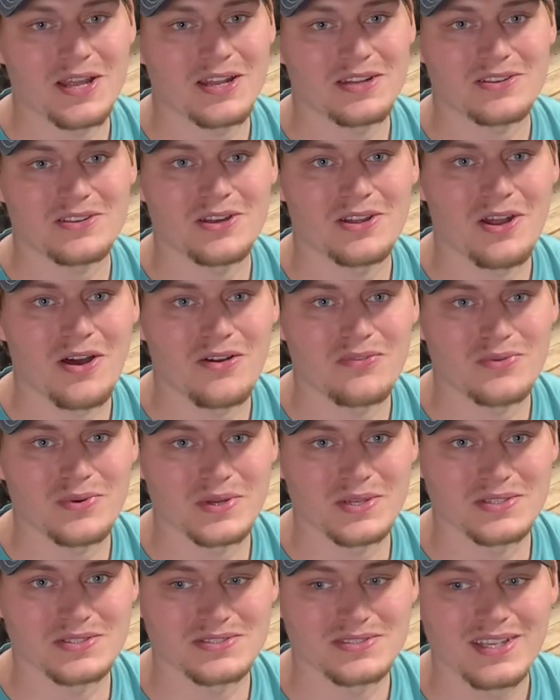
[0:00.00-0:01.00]
of cutoff
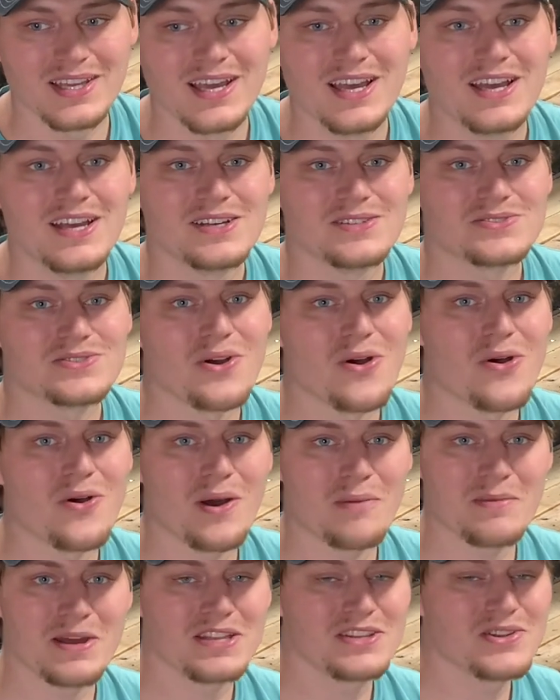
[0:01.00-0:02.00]
wheels. So
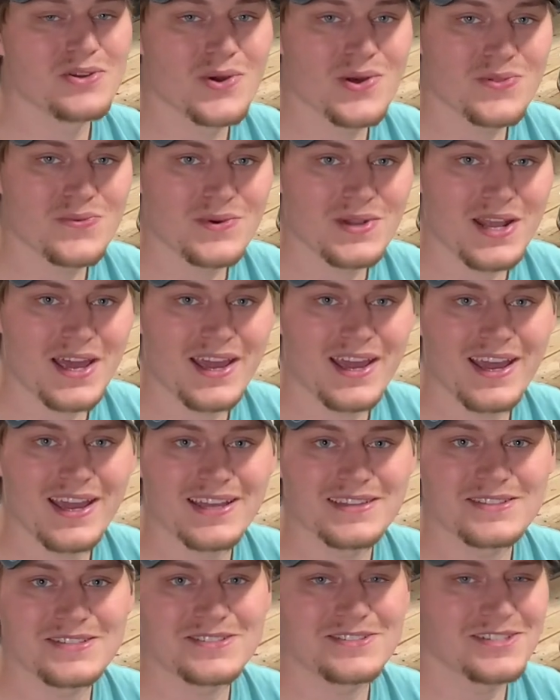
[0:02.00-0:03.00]
I made do with what I
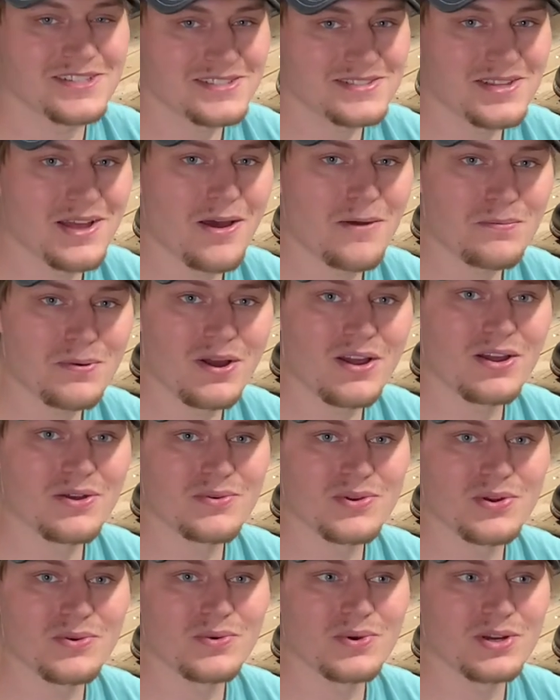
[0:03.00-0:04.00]
had. The jigsaw probably
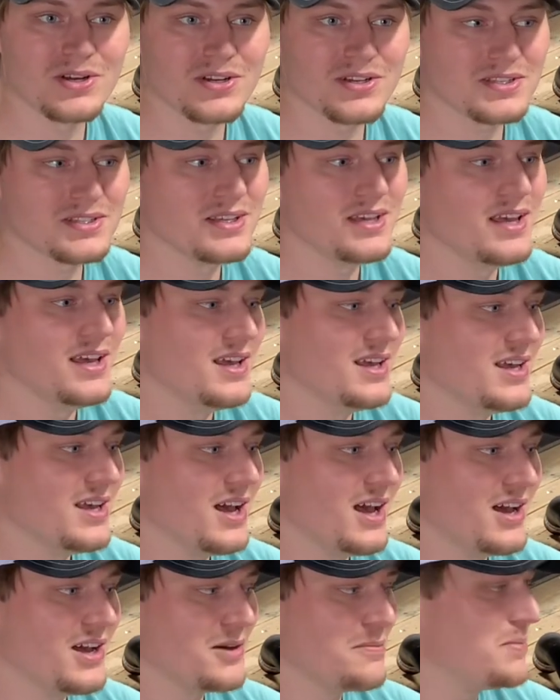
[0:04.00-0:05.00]
would have worked,
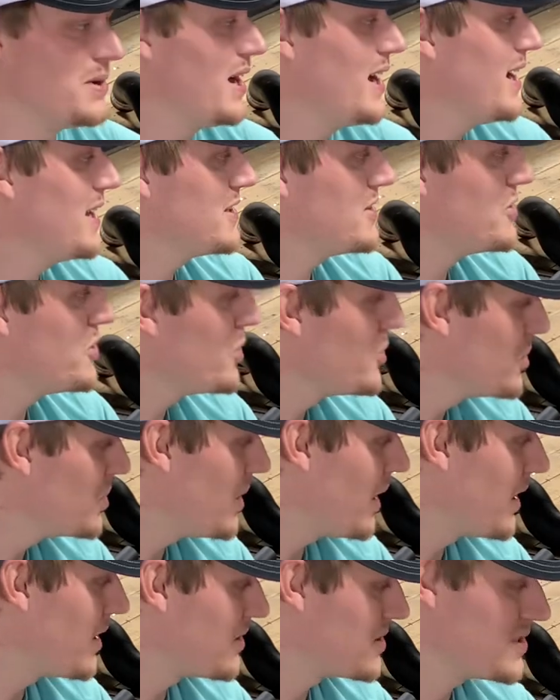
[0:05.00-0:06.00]
but I had 2
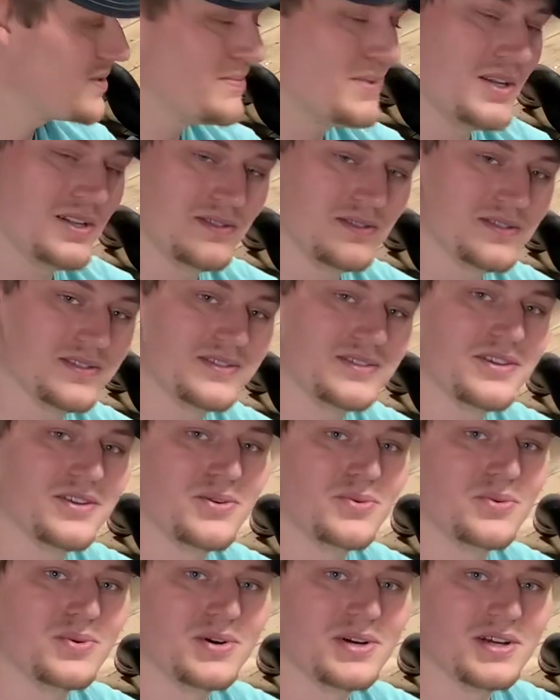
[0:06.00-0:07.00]
layers of metal instead
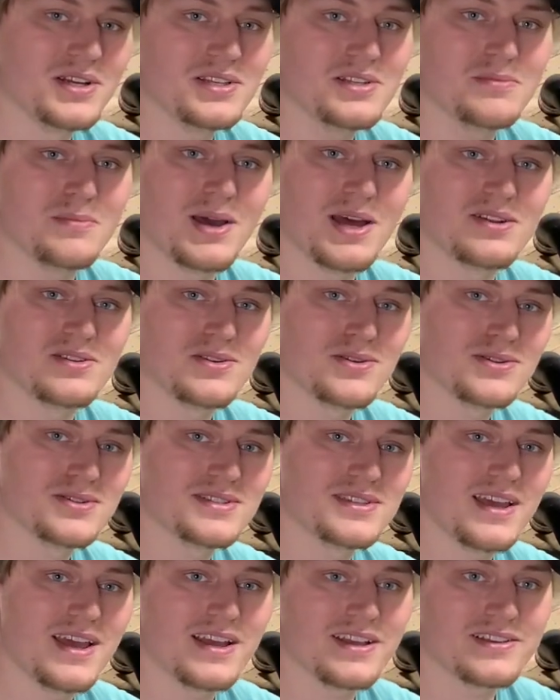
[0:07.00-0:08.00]
of 1. You might have
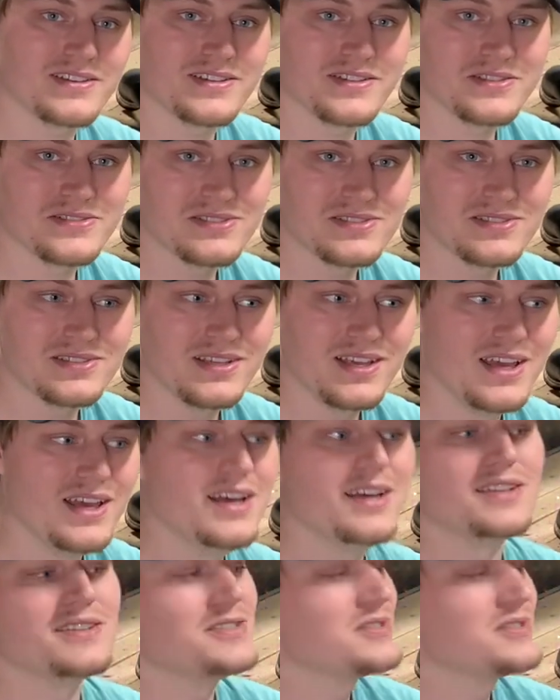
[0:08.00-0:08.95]
noticed that because this